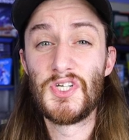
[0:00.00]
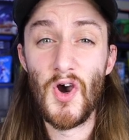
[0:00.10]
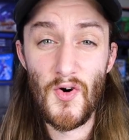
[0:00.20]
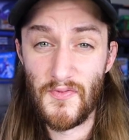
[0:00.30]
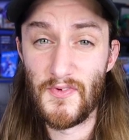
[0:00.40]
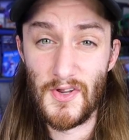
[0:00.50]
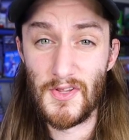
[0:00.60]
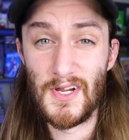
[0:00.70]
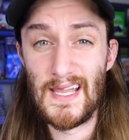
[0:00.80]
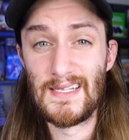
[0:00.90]
go
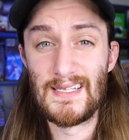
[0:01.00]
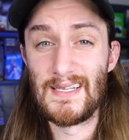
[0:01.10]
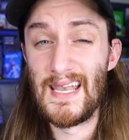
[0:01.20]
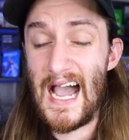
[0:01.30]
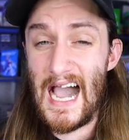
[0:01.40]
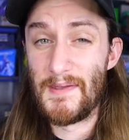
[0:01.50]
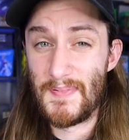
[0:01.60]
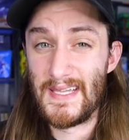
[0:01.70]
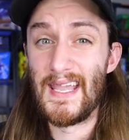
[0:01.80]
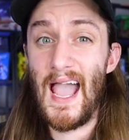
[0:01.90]
further and not
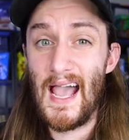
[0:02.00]
be